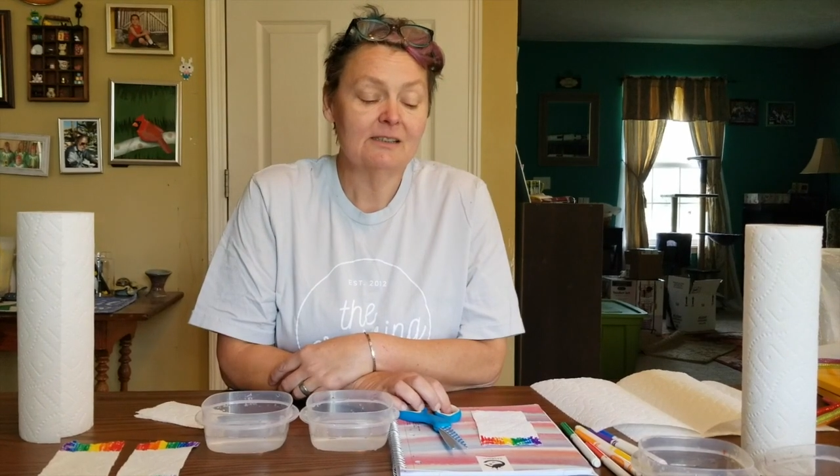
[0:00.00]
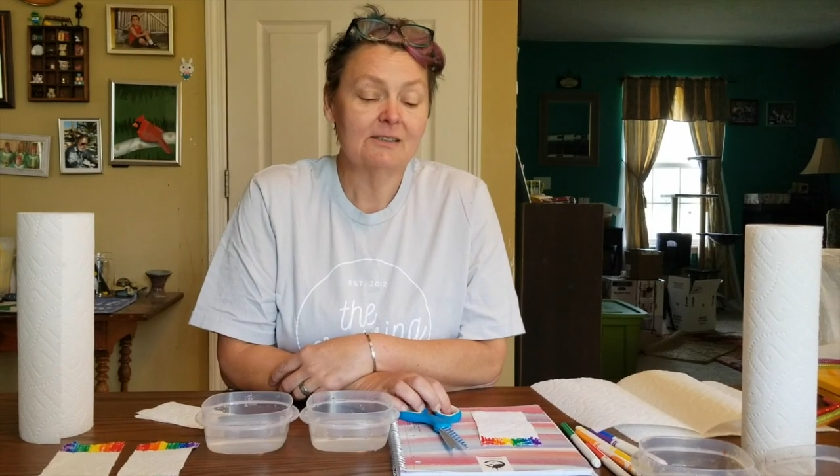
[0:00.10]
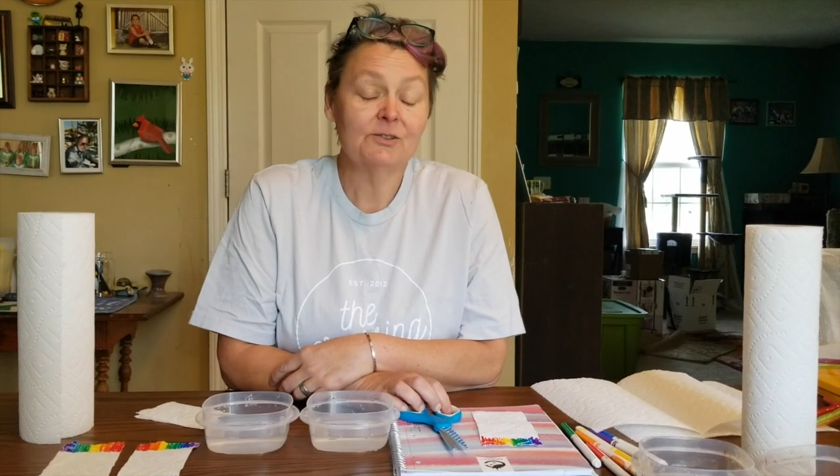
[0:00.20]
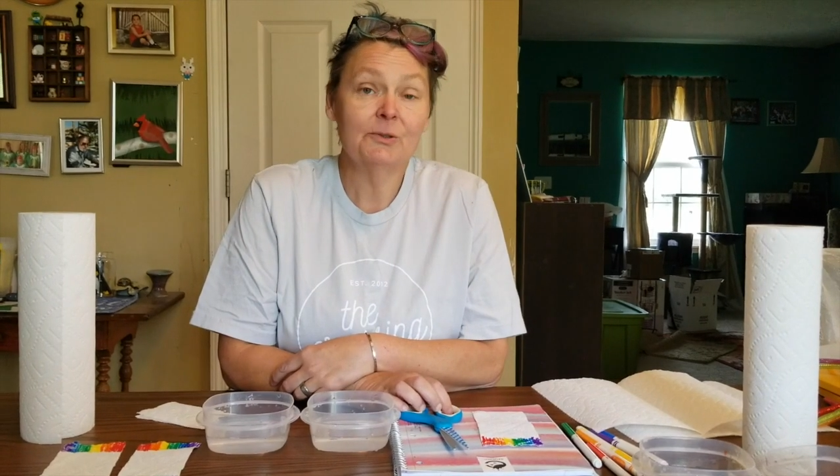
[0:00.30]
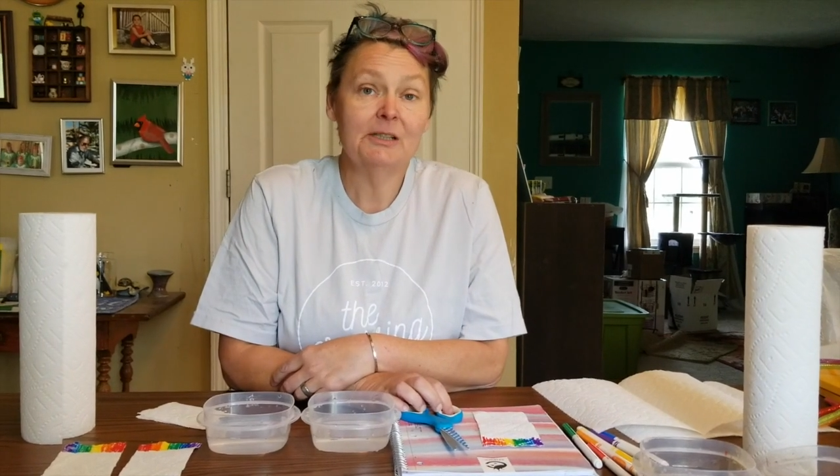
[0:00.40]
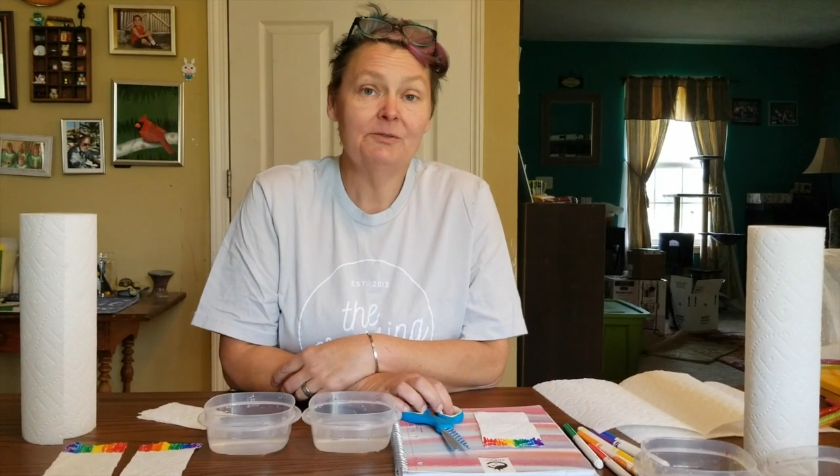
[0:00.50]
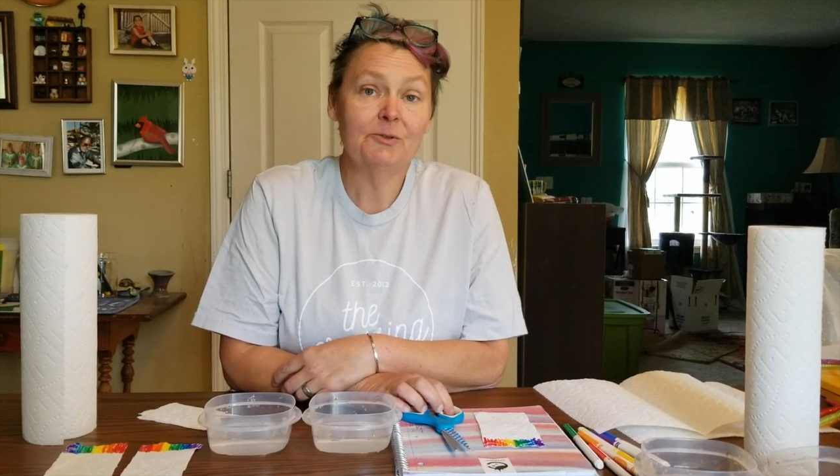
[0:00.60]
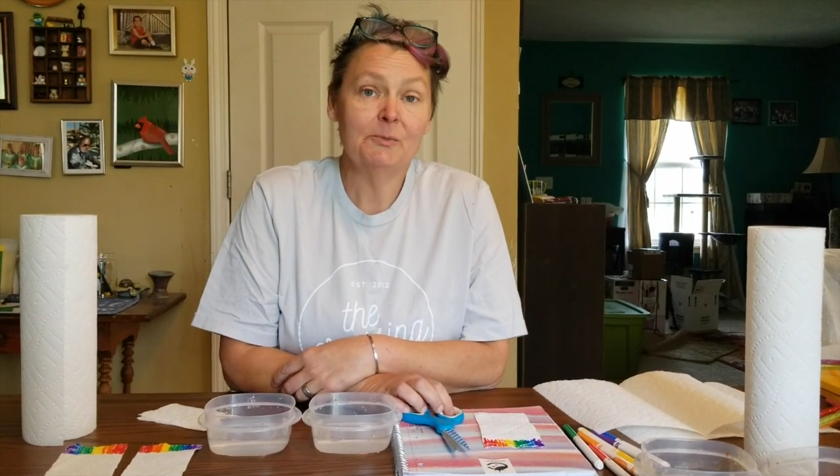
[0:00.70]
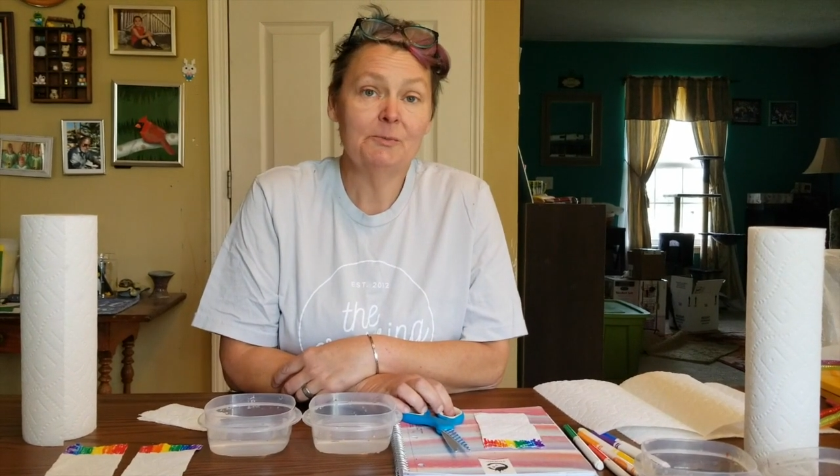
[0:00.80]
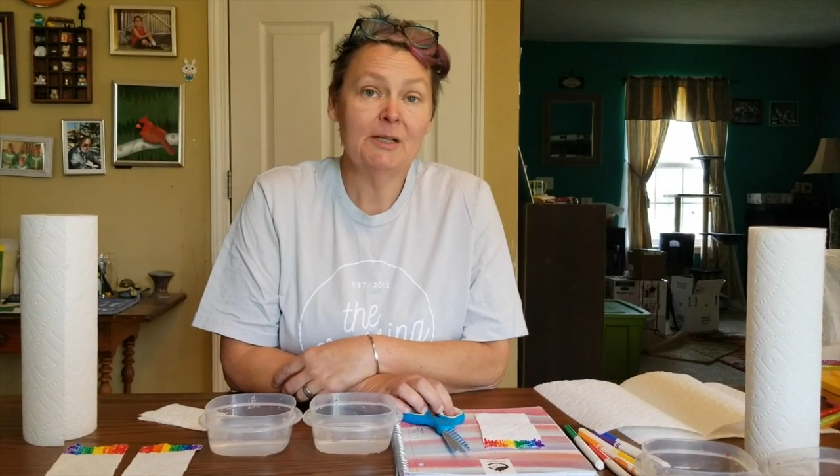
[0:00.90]
story
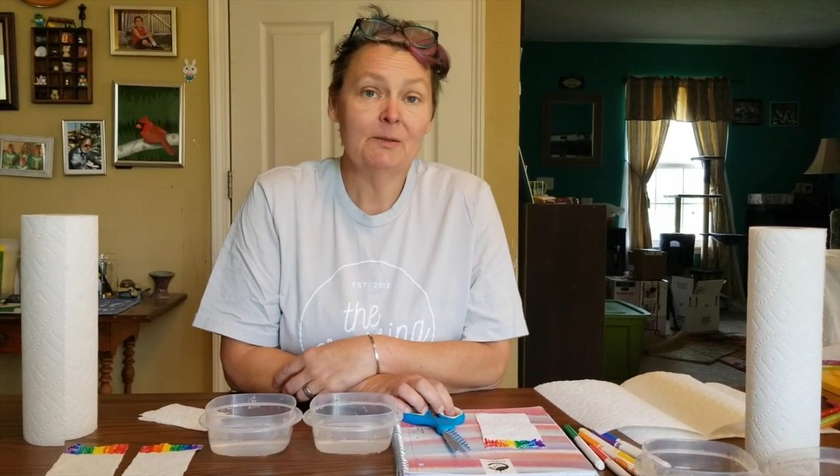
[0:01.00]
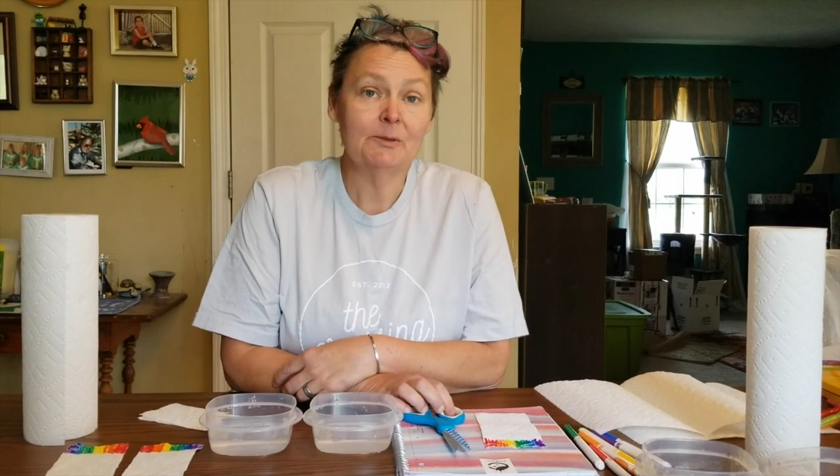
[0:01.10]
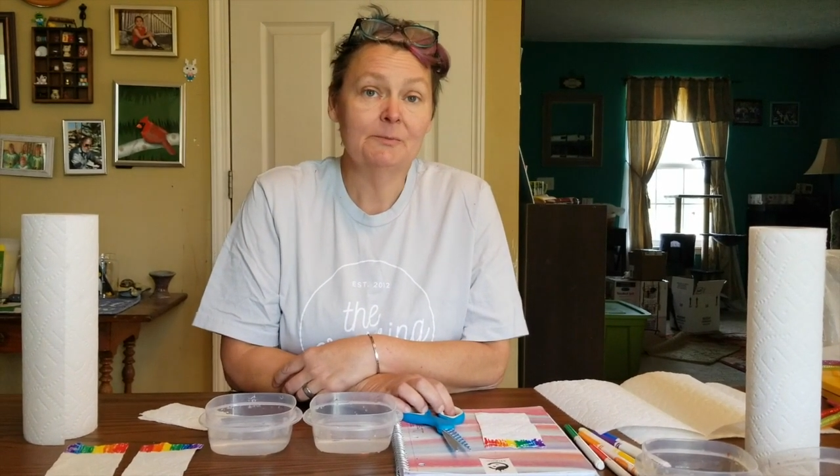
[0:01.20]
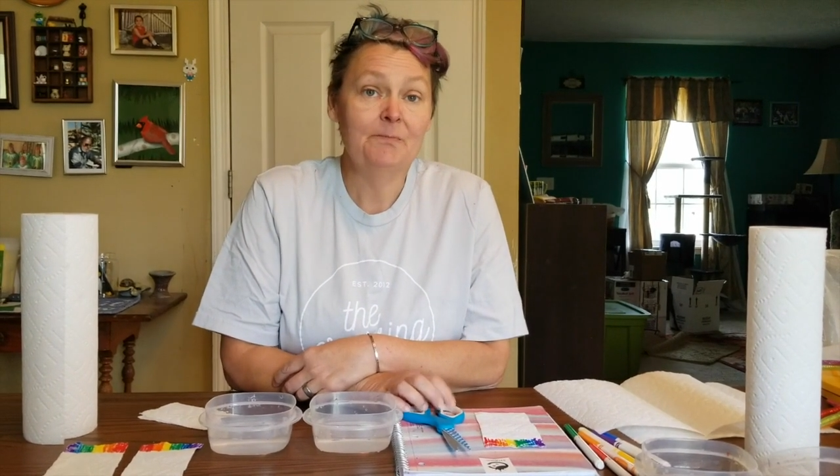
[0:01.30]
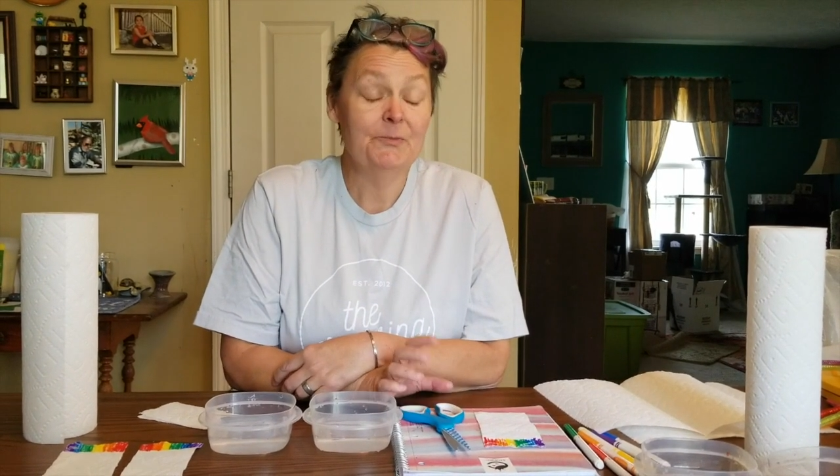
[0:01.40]
from the Bible.